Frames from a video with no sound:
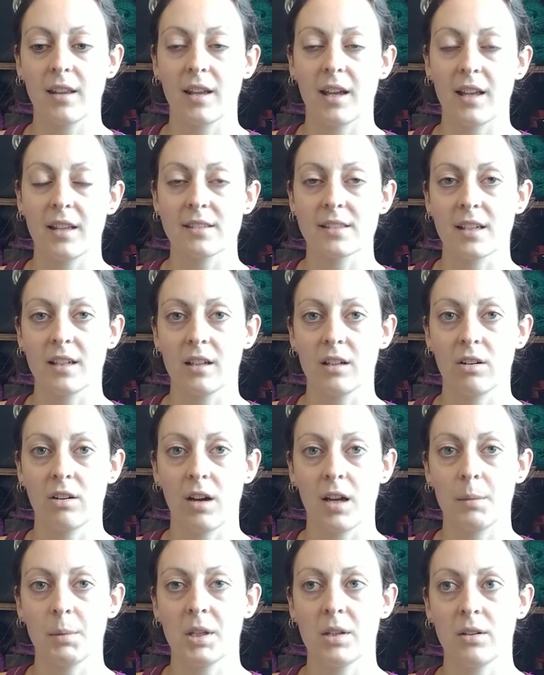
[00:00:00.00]
the hat's kind of
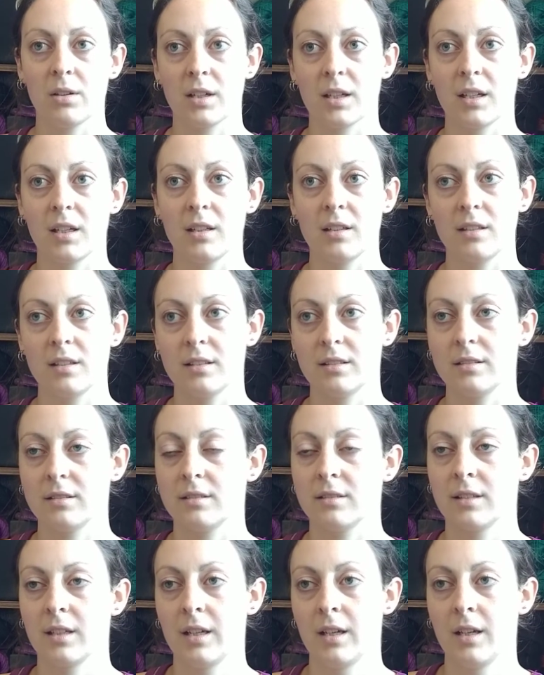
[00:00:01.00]
grimy looking, and
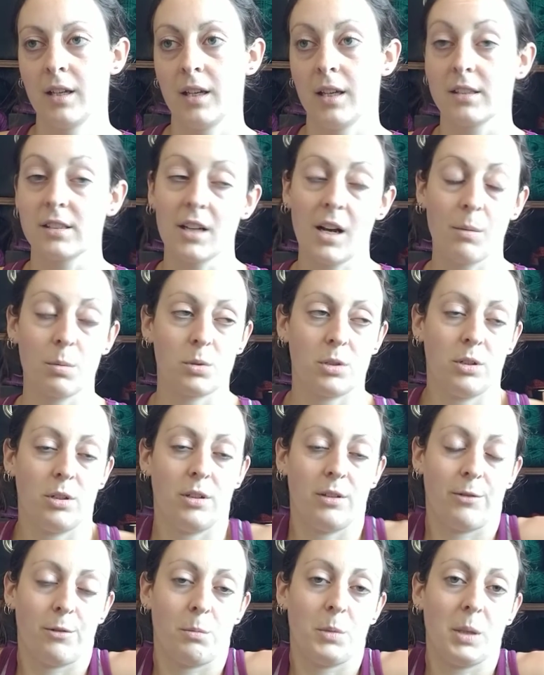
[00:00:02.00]
it's an
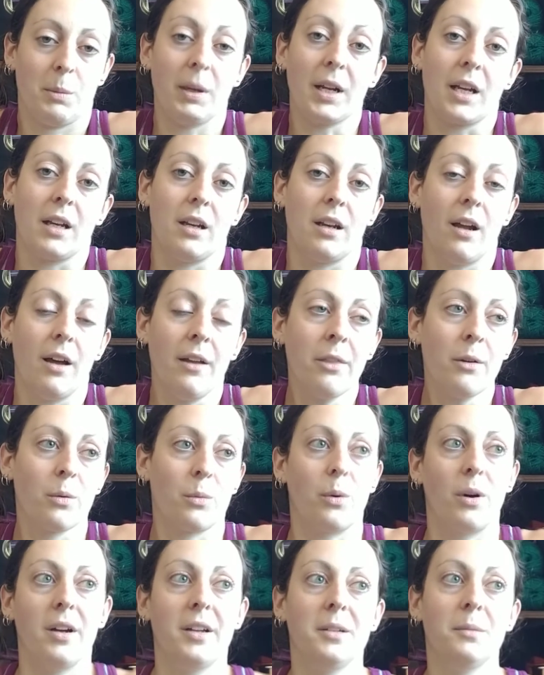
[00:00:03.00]
opportunity for me to make another
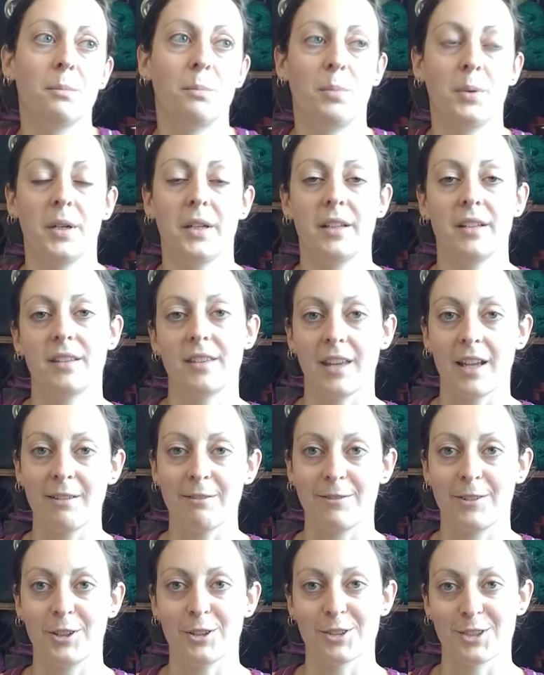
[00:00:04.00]
one, but that
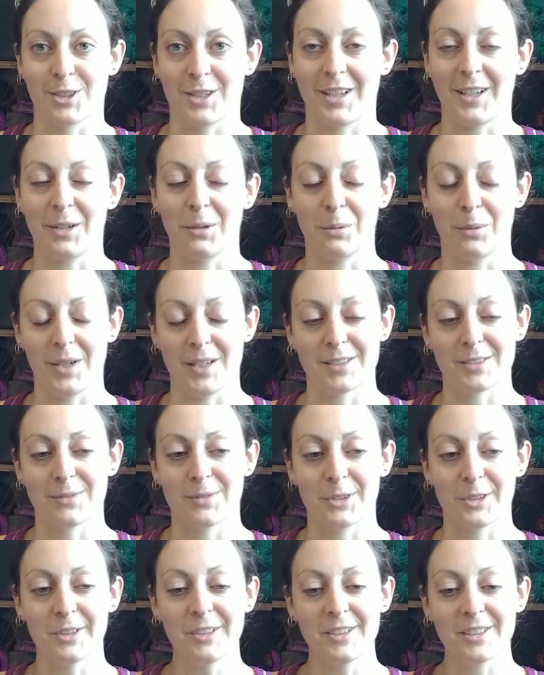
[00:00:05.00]
feels kind of
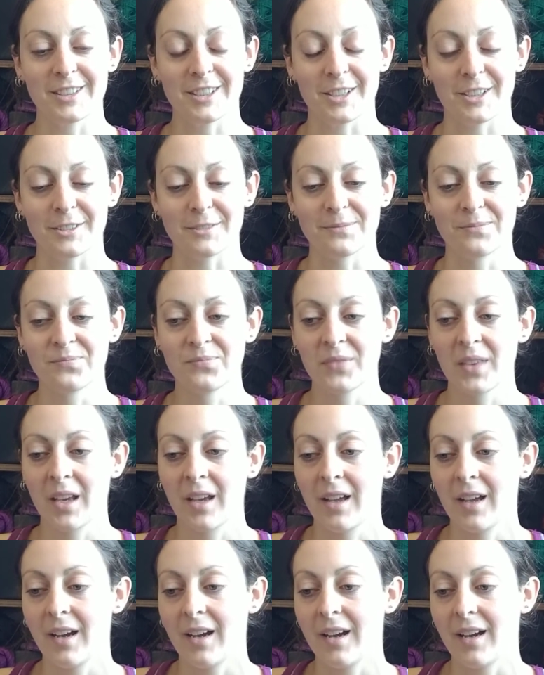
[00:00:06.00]
wasteful. So
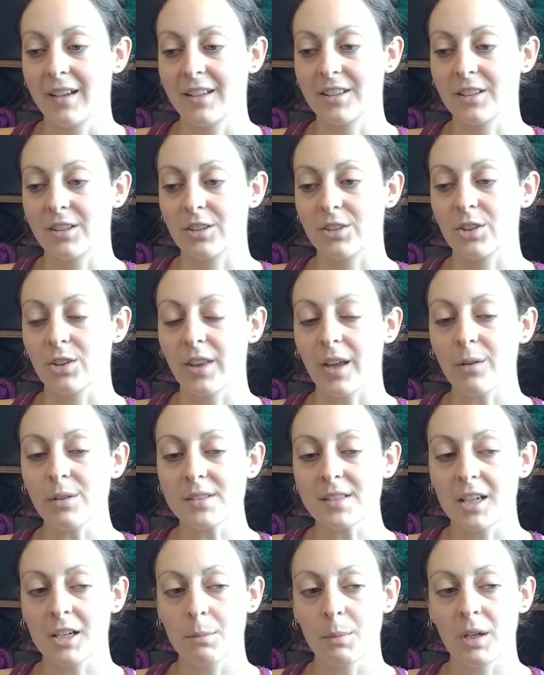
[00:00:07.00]
that was
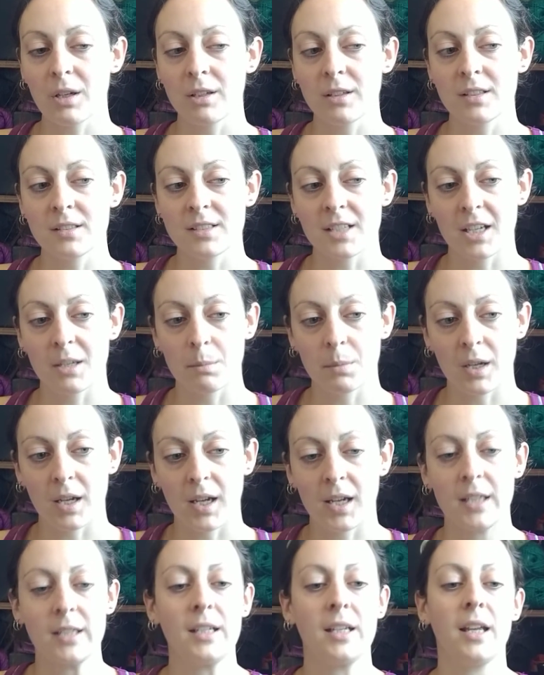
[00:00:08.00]
kind of my intent
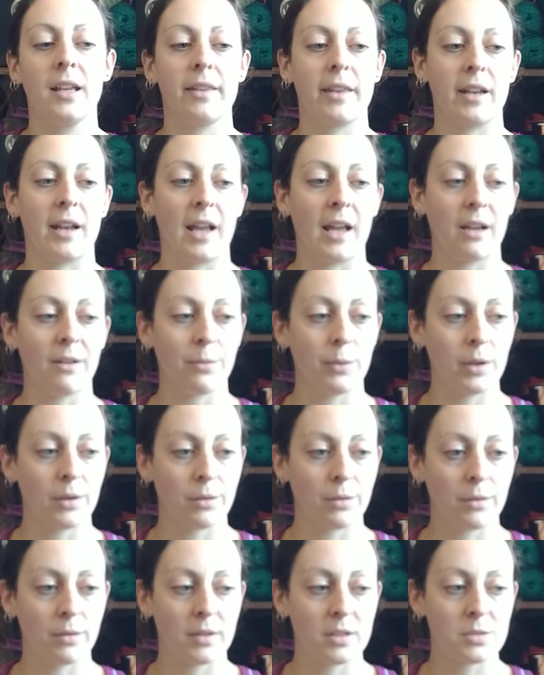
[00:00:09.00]
behind it. And then halfway
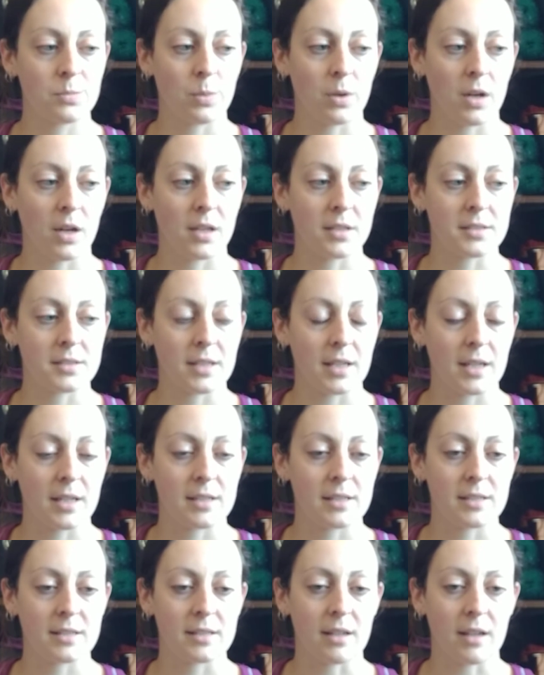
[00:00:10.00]
through this
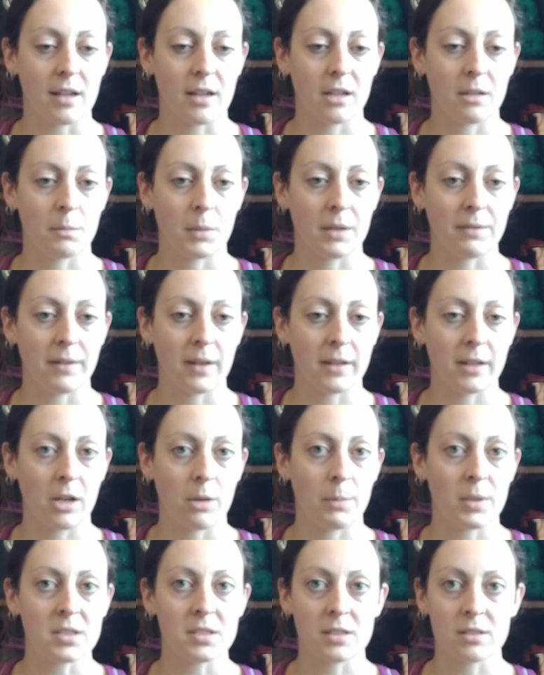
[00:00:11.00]
process, I found out
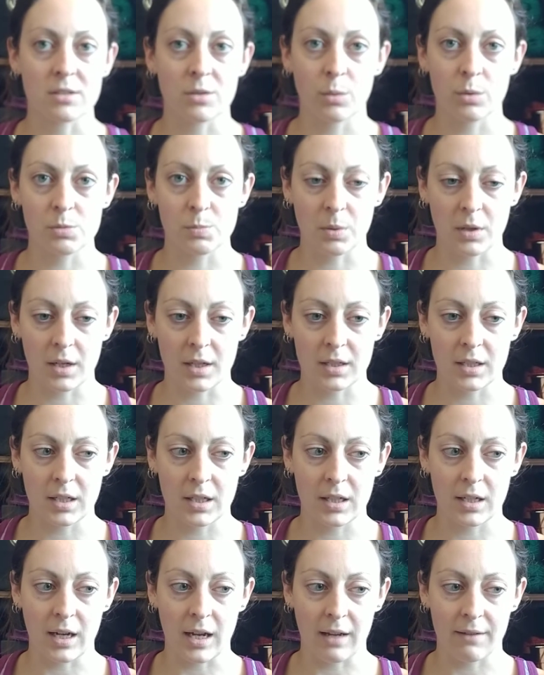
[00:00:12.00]
my sister was
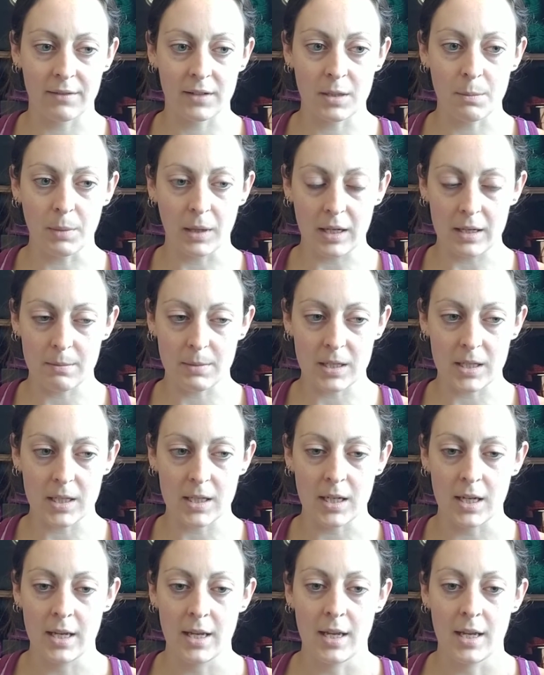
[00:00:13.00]
pregnant and having a baby.